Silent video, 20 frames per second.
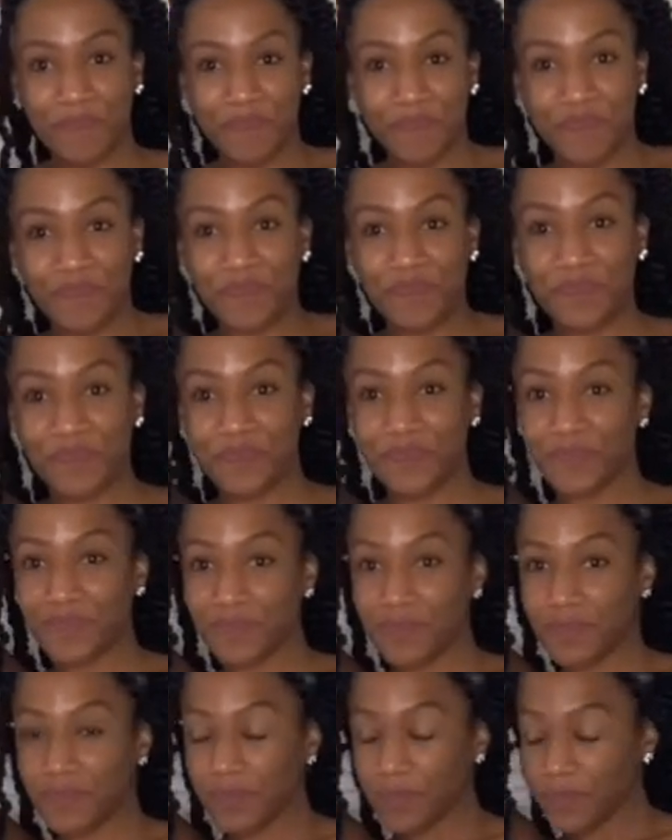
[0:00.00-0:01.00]

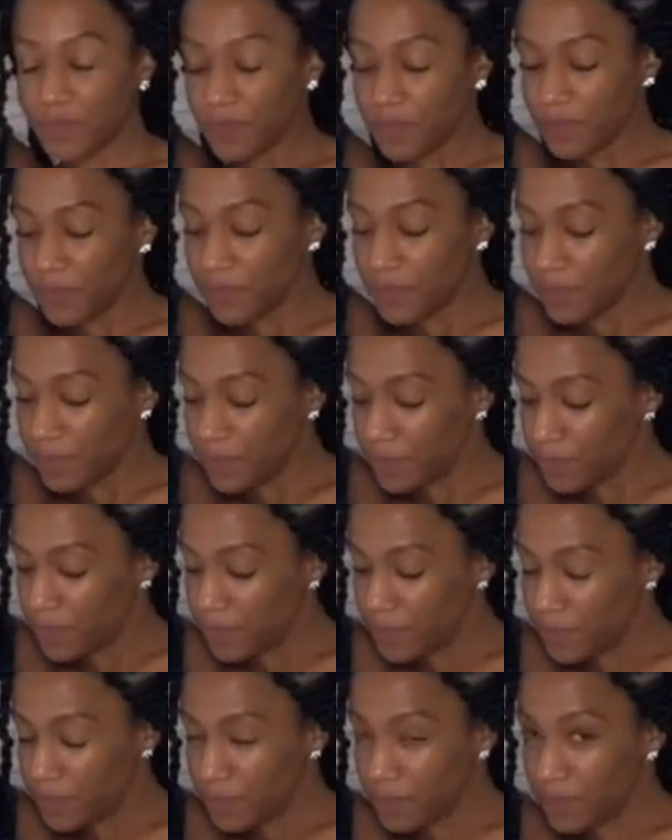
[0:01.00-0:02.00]

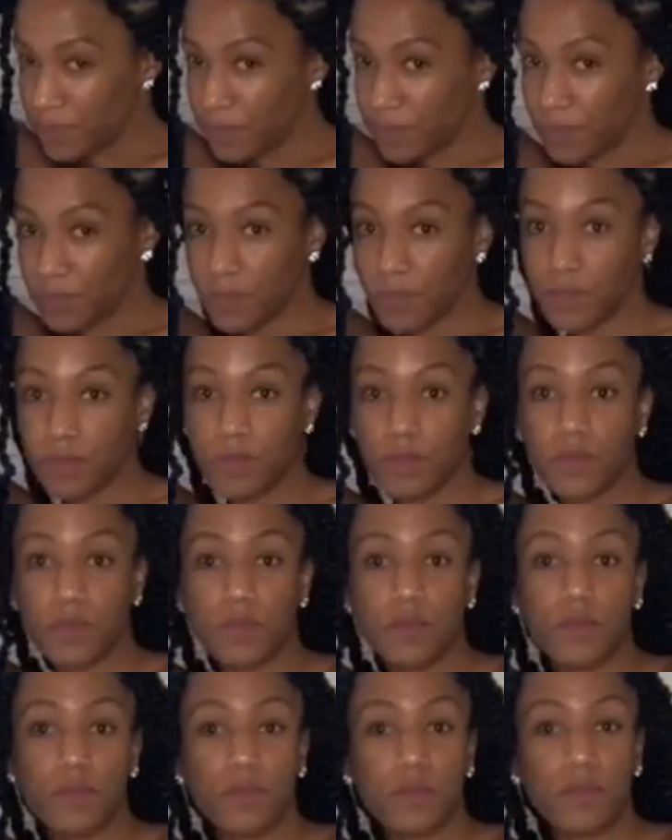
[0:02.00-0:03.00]

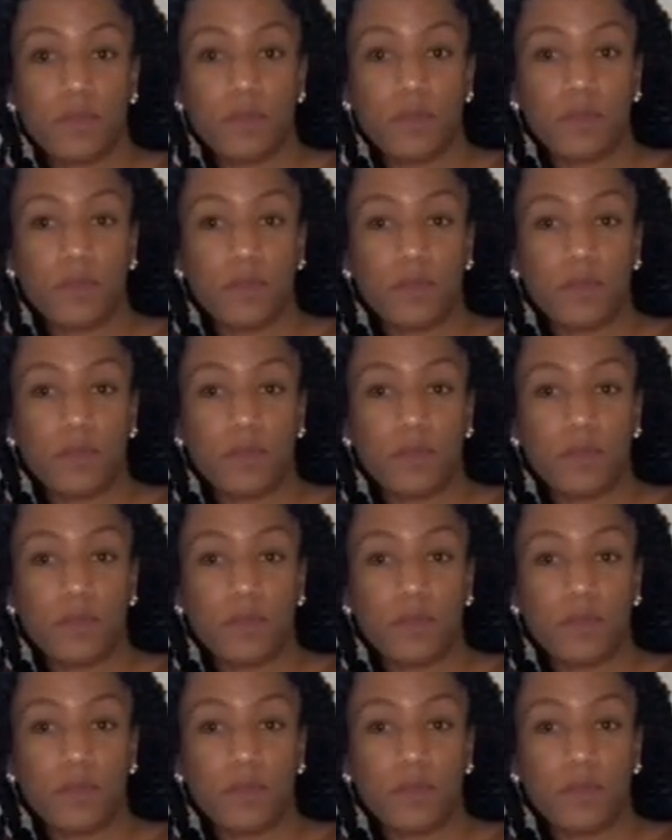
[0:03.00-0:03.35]
(no one is talking)